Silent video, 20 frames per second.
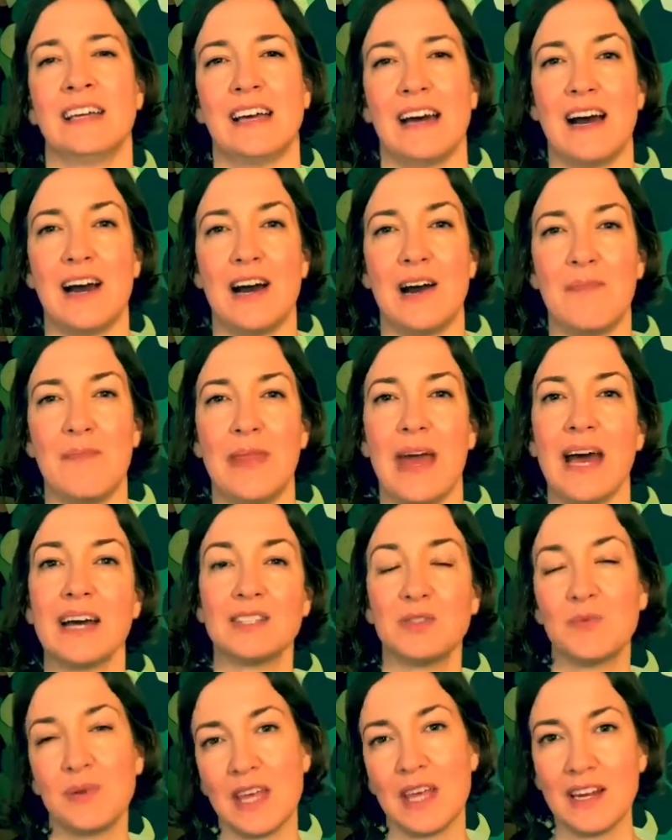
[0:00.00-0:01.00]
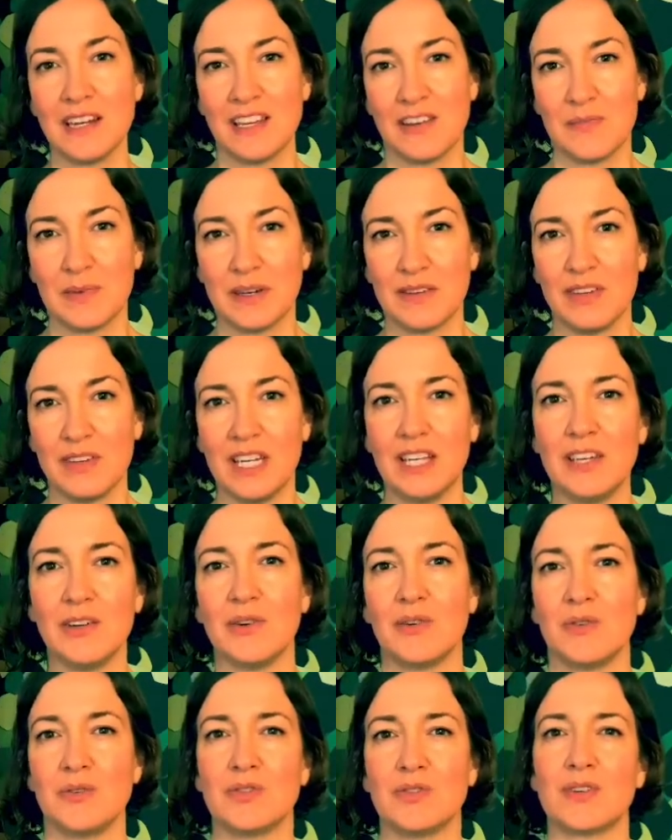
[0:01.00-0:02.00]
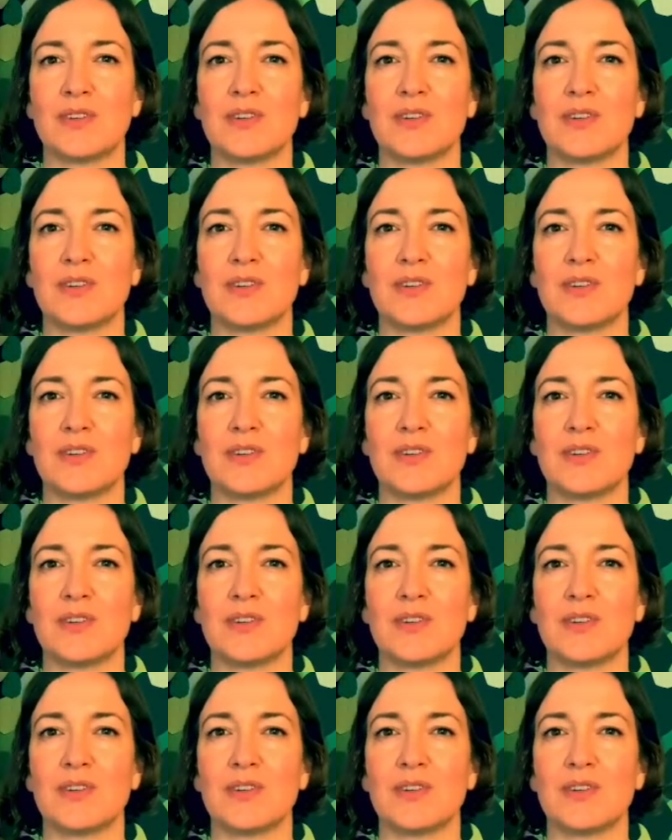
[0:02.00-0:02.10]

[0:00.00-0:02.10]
um, as with any of my videos,